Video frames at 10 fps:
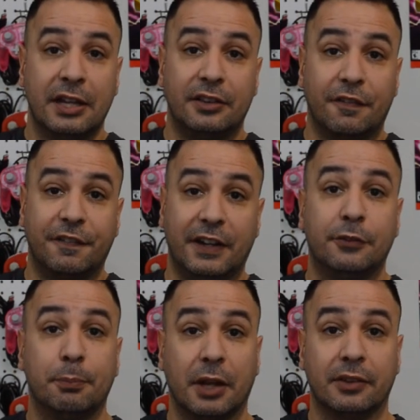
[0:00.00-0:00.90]
the face
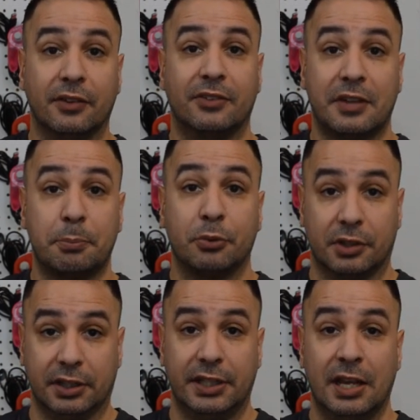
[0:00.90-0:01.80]
button
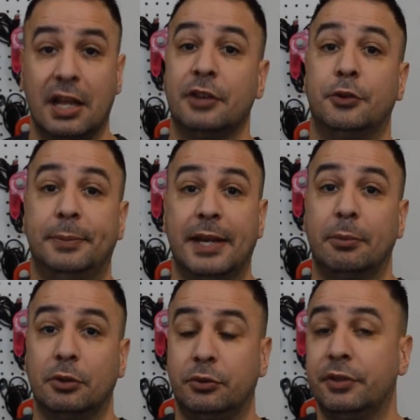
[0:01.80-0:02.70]
separately to be
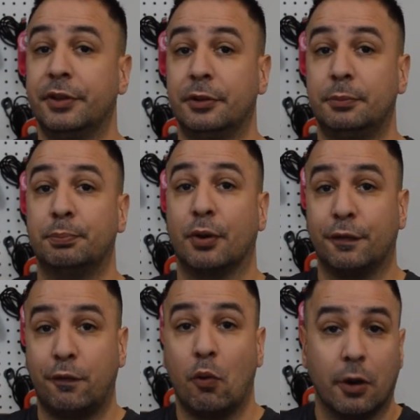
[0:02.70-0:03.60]
able to even
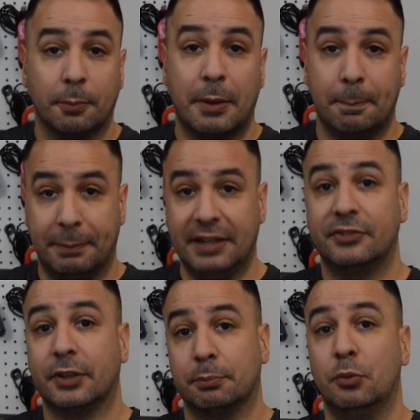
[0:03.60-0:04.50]
perform
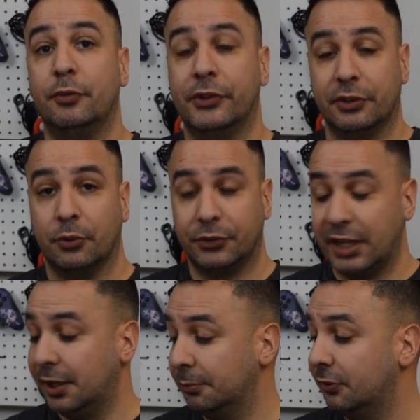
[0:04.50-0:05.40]
basic moves in those
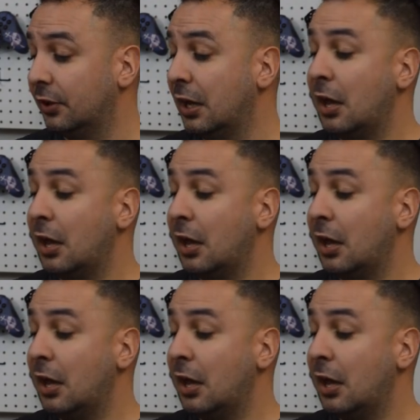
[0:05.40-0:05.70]
games